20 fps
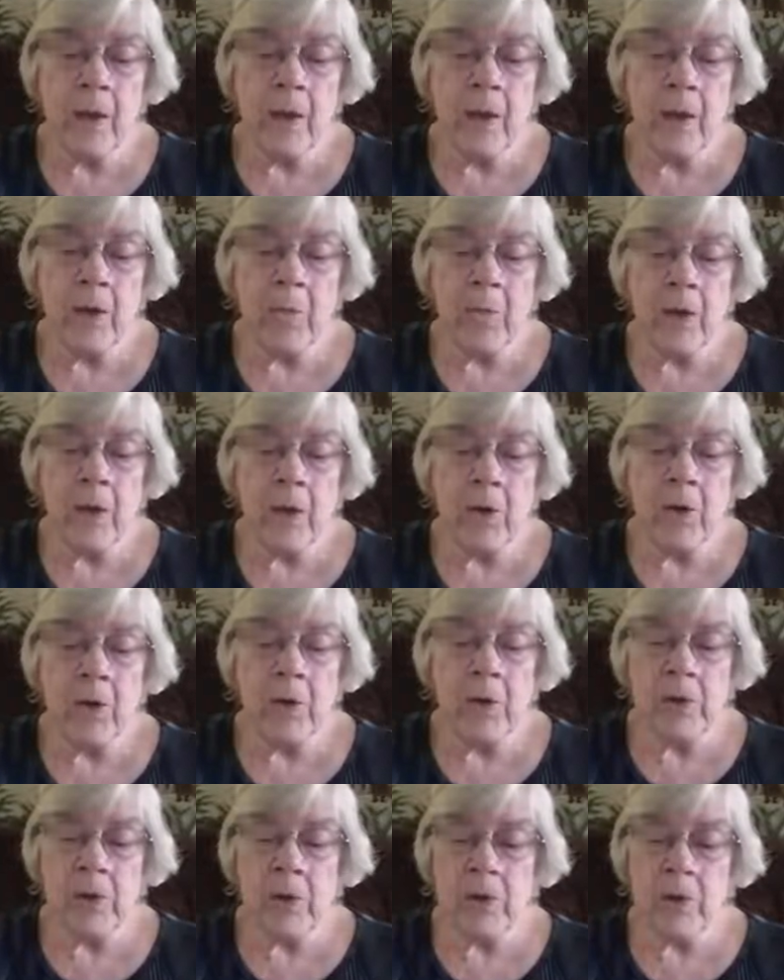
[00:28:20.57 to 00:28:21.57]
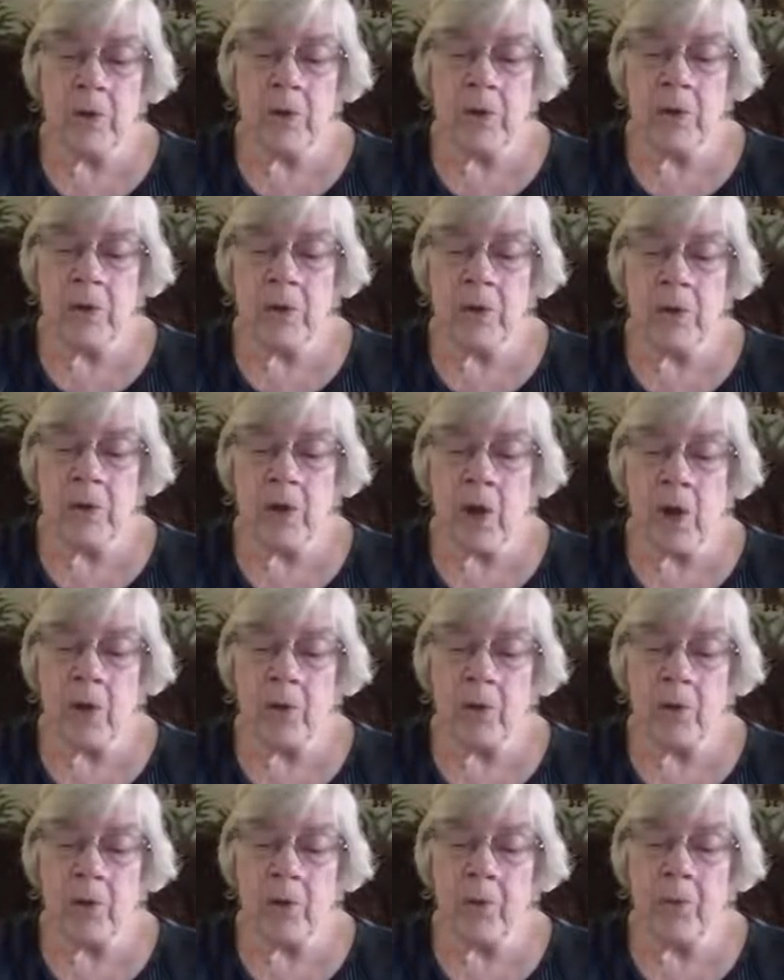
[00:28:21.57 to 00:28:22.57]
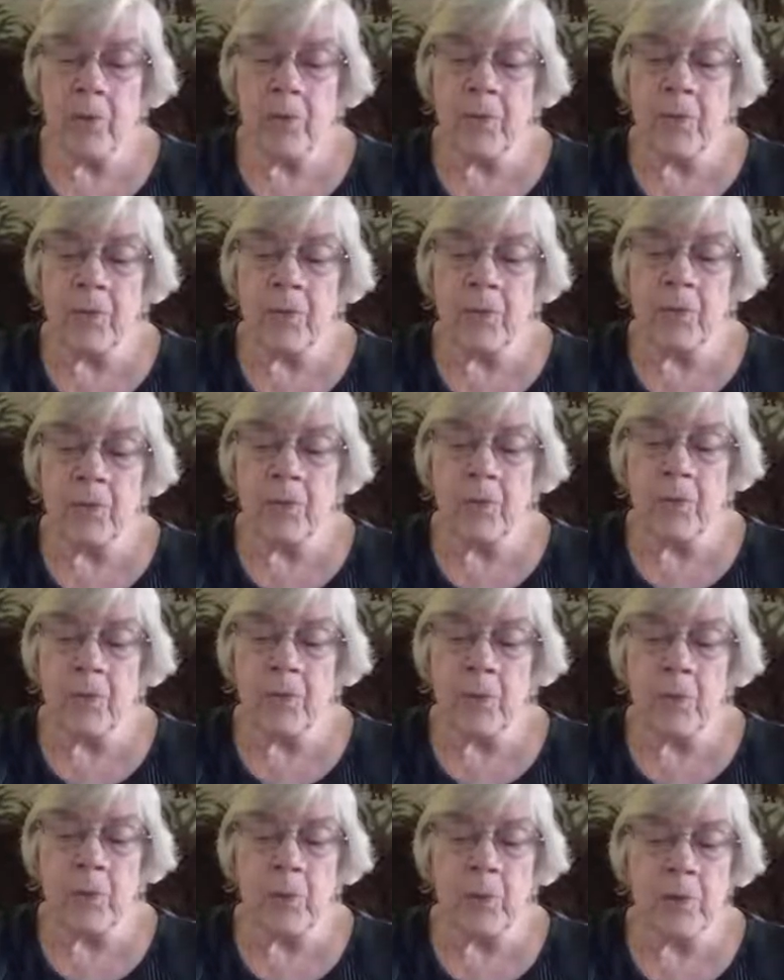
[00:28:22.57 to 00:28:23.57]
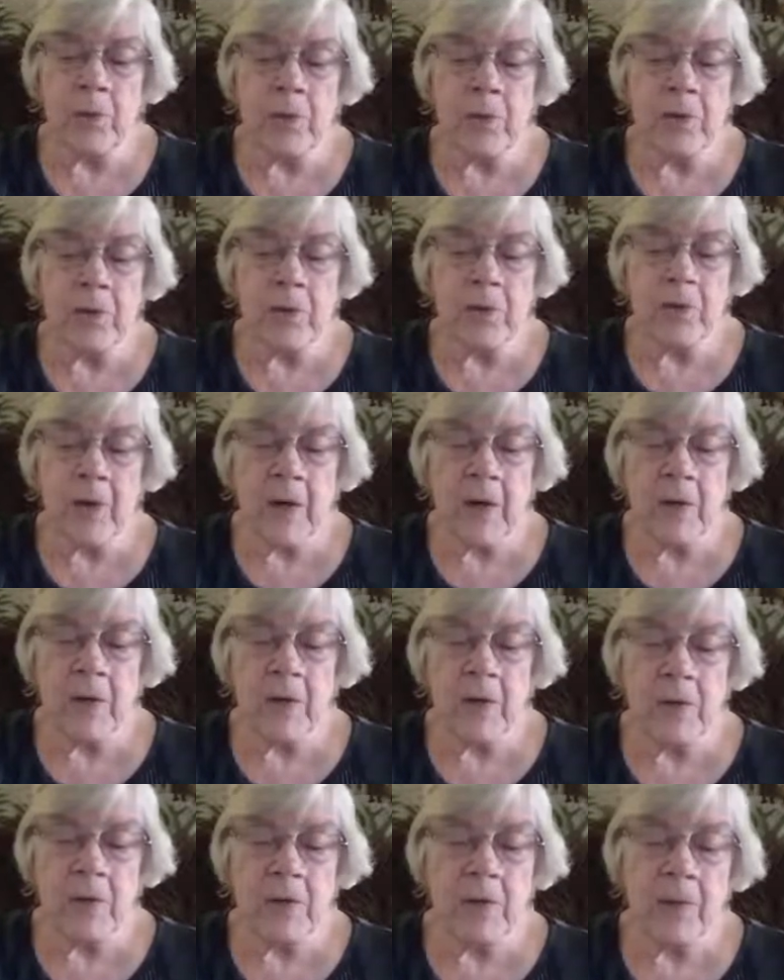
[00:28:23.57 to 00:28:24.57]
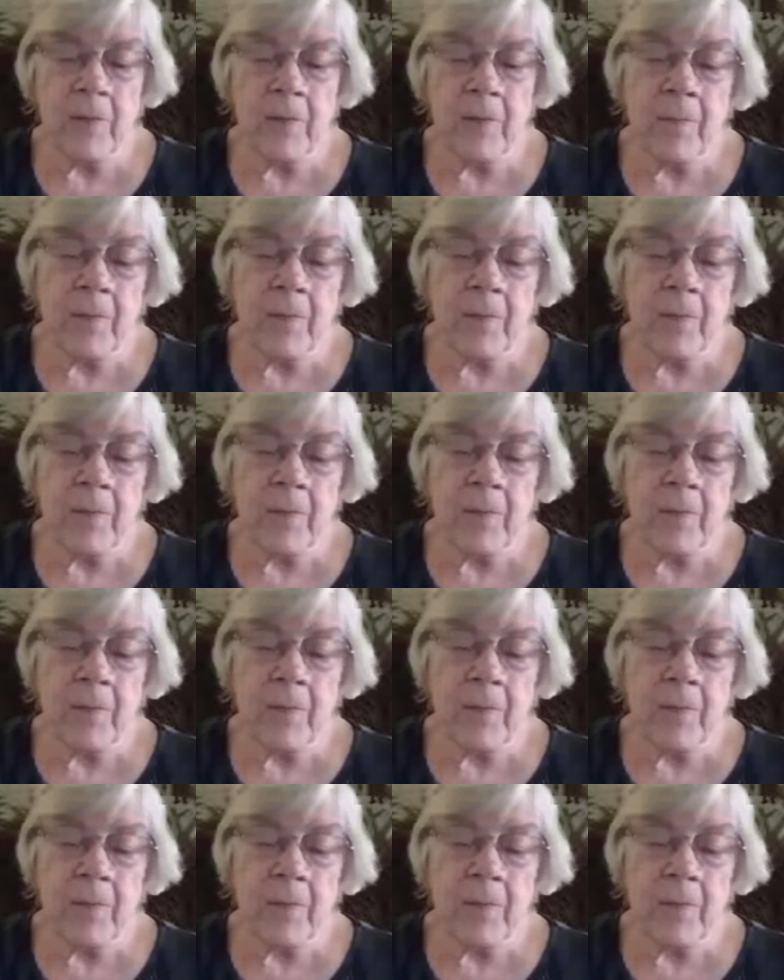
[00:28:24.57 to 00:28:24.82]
He paid no attention to the doctor, who fiddled and fooled with his devices,